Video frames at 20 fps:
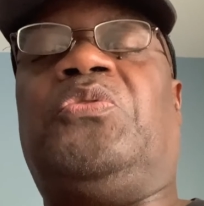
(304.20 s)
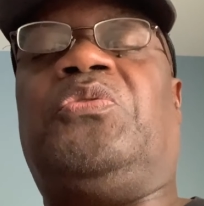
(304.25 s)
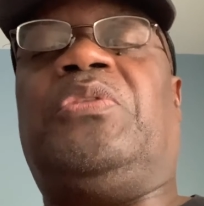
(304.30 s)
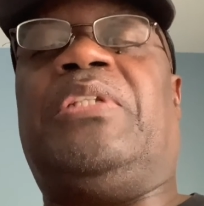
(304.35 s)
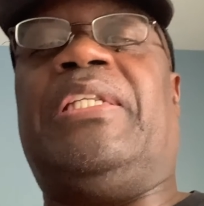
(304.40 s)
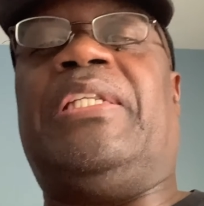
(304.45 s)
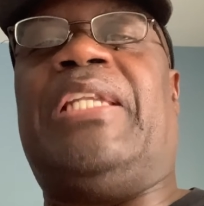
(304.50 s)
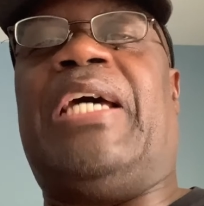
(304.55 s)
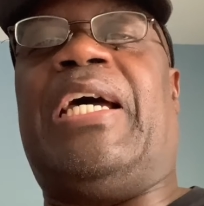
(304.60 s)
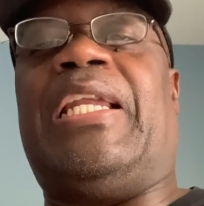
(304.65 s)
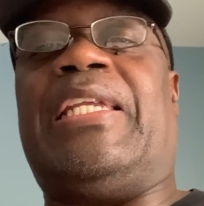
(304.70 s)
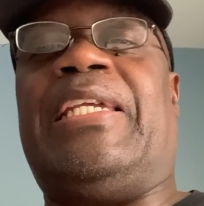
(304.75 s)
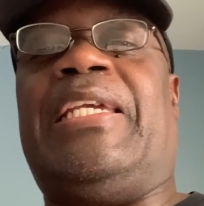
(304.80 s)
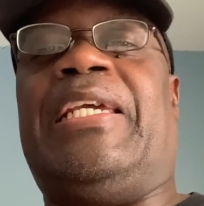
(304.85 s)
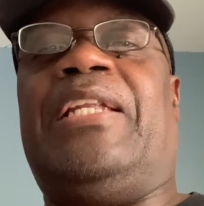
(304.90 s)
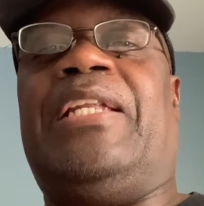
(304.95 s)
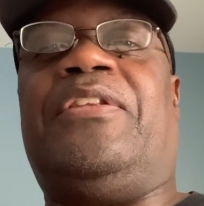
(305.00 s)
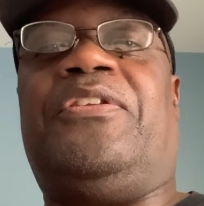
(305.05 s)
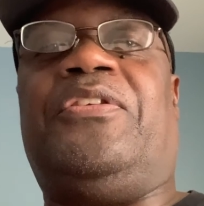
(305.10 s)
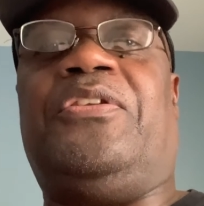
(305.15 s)
did not
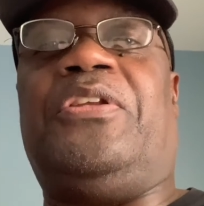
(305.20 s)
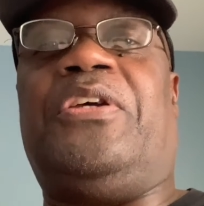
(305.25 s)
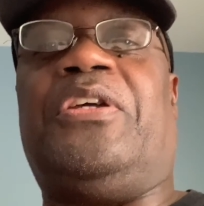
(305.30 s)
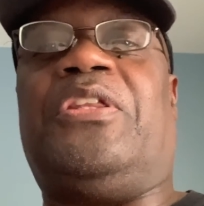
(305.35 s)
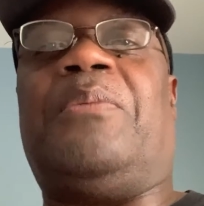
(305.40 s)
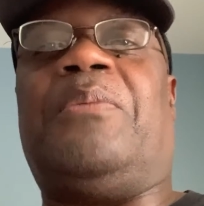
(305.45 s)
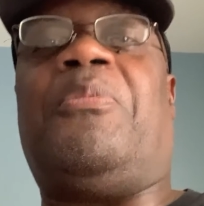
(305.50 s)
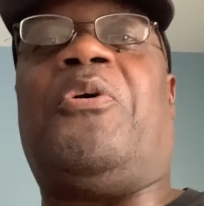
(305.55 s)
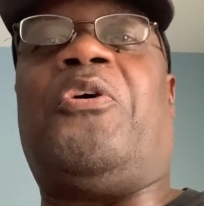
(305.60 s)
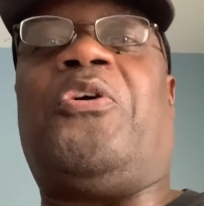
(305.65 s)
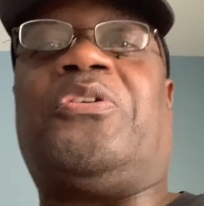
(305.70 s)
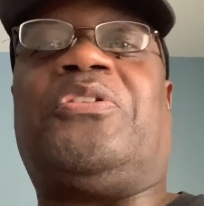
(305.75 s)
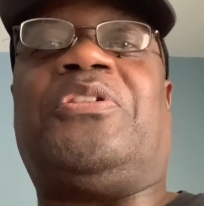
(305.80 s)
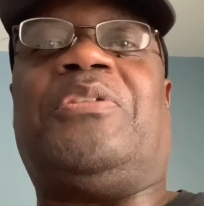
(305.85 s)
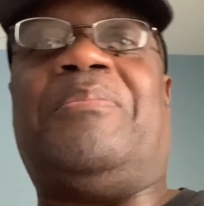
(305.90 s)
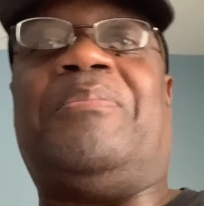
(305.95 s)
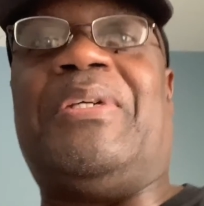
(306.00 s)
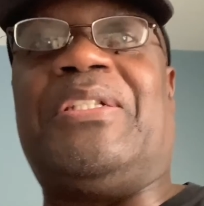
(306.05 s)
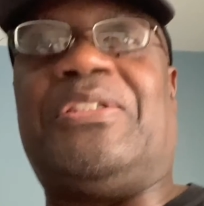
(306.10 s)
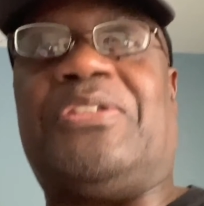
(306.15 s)
get into the other parts
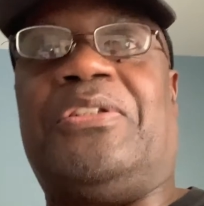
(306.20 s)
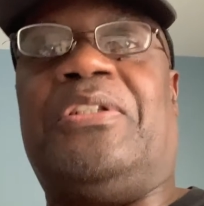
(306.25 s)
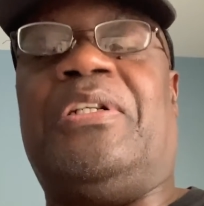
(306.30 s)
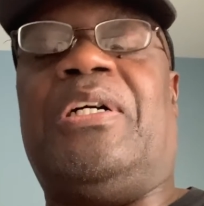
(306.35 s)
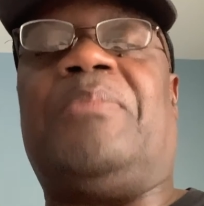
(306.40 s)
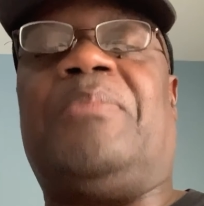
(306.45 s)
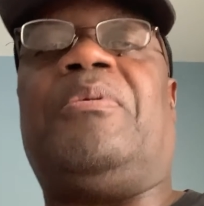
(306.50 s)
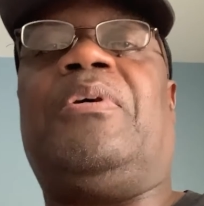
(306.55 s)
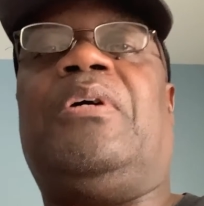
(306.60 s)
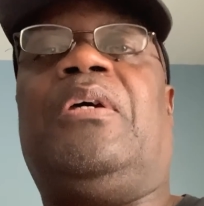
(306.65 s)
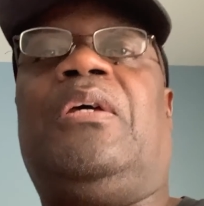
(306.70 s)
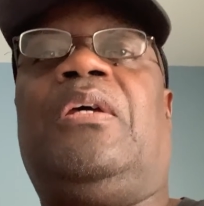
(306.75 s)
and mess it up.